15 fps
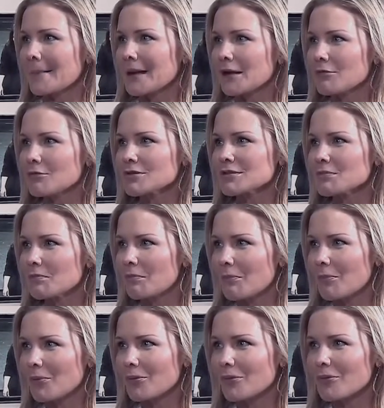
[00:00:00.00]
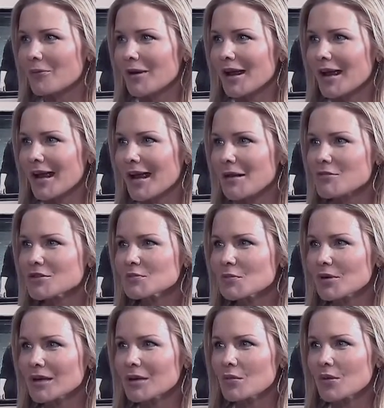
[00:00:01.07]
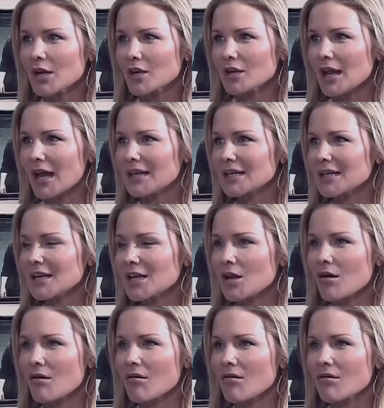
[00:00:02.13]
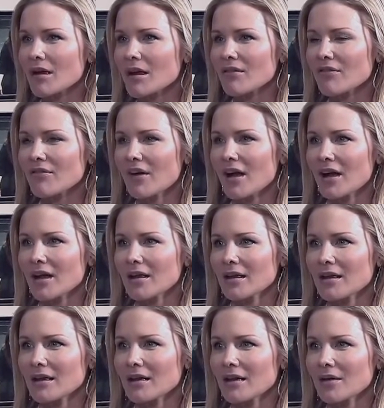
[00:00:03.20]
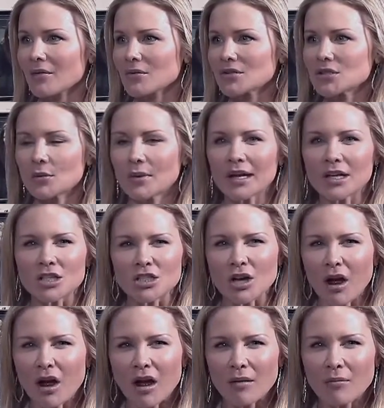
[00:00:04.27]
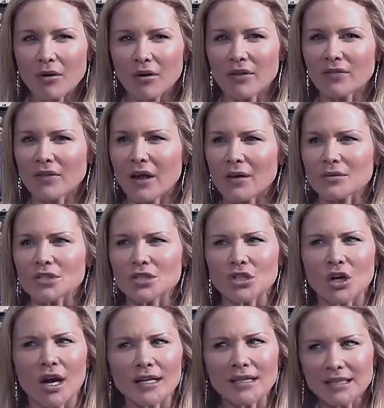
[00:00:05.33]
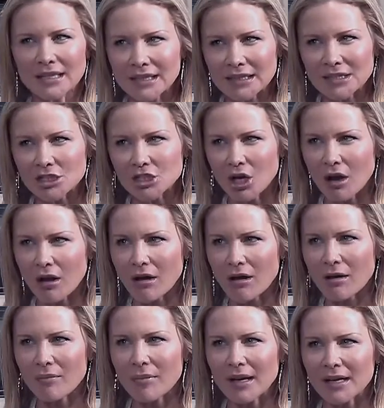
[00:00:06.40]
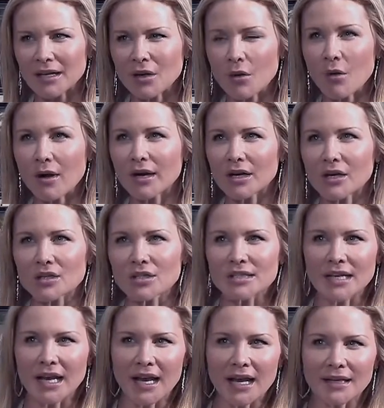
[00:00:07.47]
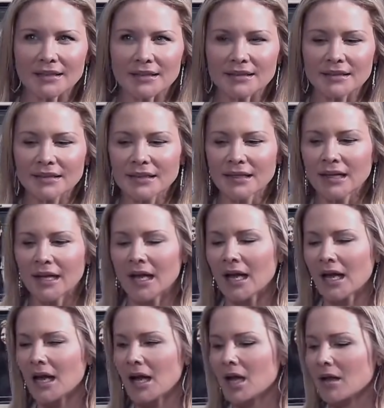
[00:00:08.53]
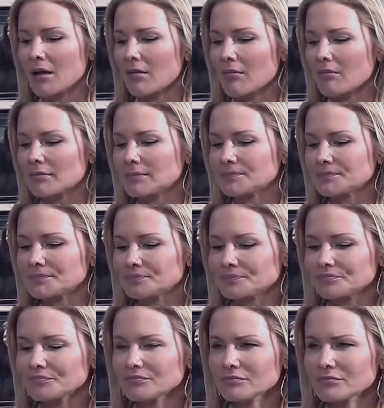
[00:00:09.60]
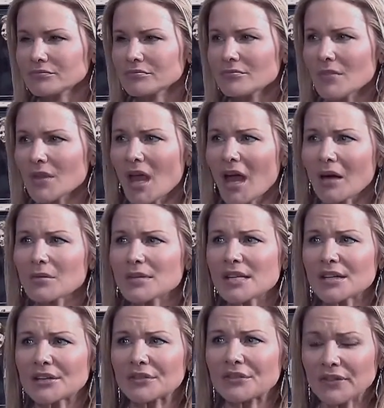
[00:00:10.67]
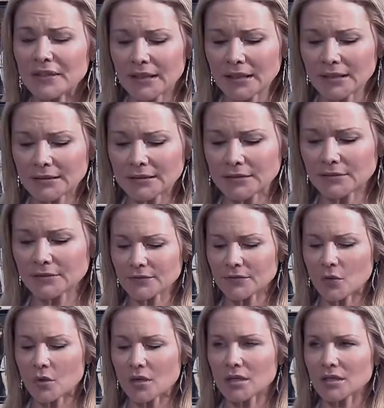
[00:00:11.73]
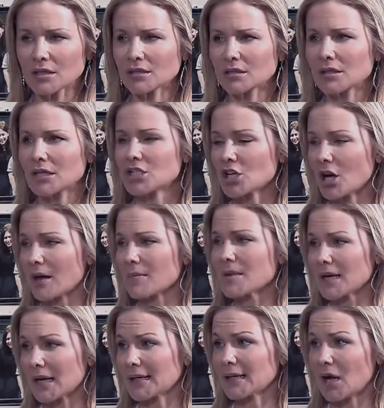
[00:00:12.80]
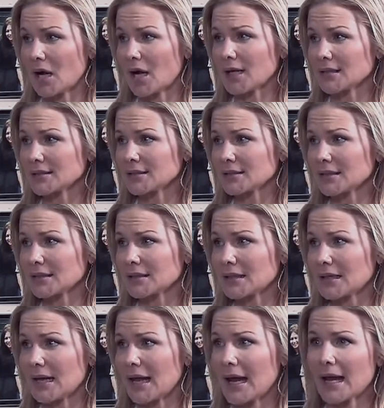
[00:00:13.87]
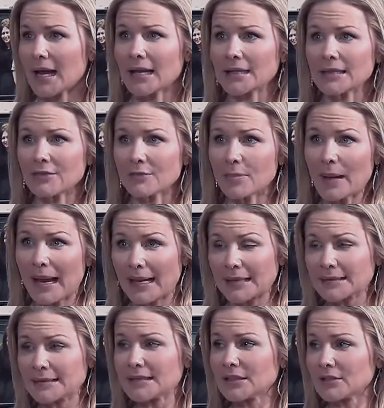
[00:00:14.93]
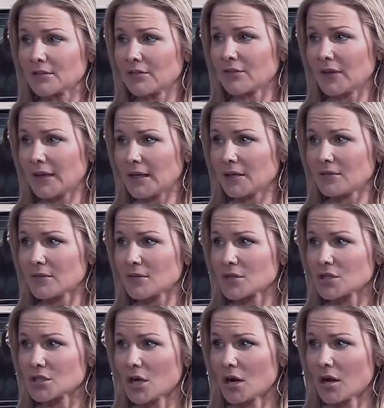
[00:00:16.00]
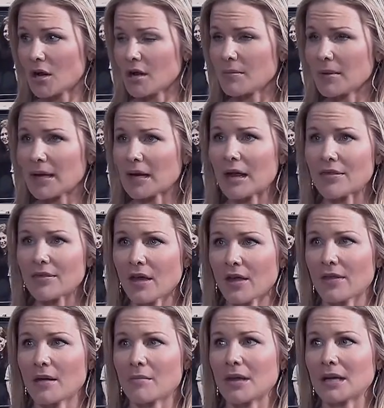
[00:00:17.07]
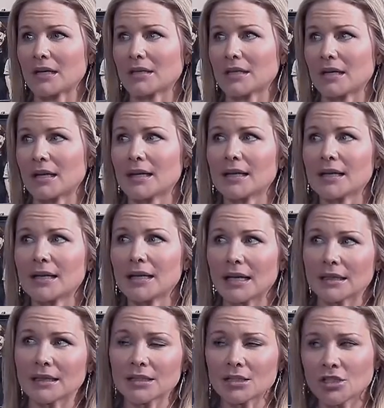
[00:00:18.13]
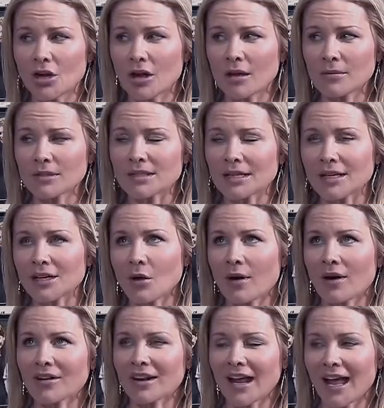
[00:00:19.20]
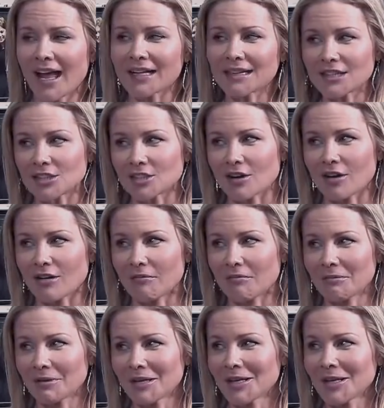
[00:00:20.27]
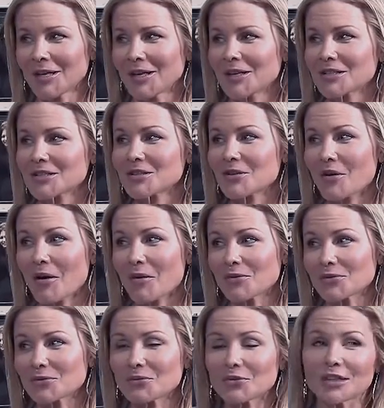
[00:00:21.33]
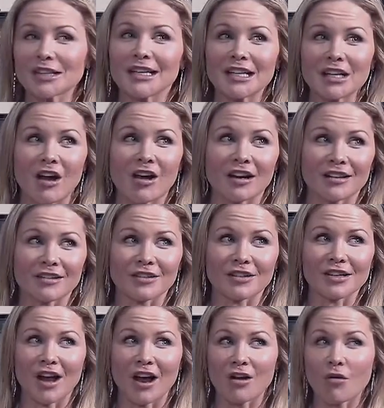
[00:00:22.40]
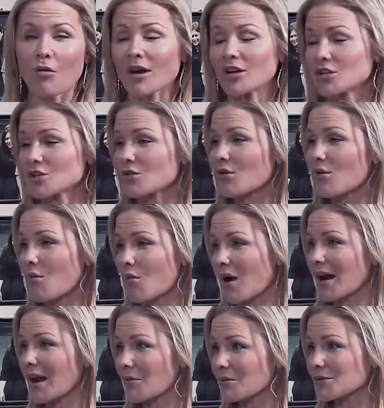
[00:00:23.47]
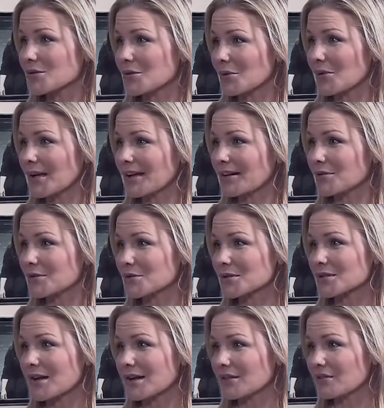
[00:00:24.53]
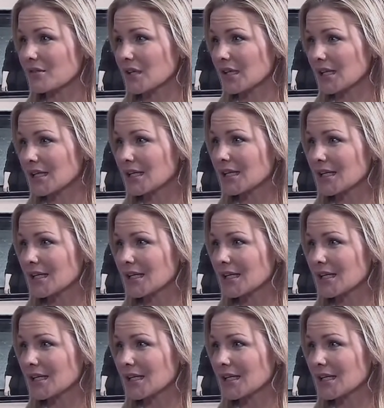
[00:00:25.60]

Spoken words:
It was pretty weird. I didn't know if I was doing a job or if I was trying to get the job. I didn't quite understand. I was at a fitting for a job that I got, and the pants didn't fit for the job, and I thought that meant that I didn't get the job because I didn't know I already had the job. So I was really young and not quite sure what I was doing, which was kind of funny.